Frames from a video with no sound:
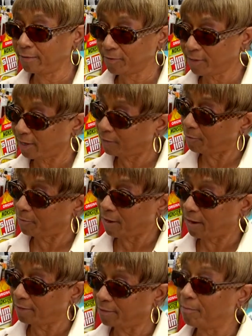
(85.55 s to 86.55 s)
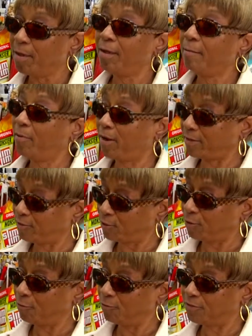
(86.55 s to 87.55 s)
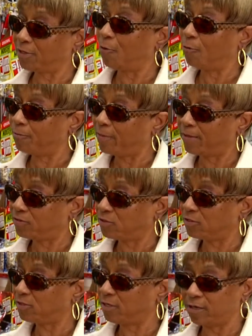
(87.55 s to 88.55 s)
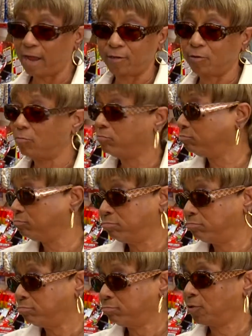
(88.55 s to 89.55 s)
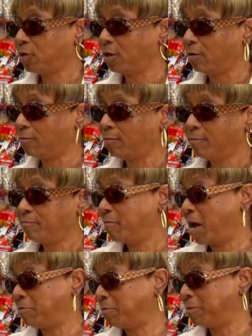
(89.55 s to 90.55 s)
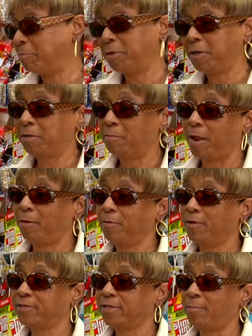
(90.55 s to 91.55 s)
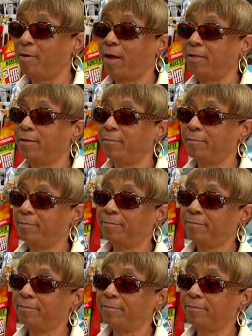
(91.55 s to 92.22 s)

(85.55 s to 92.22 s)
them, then I don't buy them. But I do, so that's just it. I don't, you know, I don't complain about it because I buy them.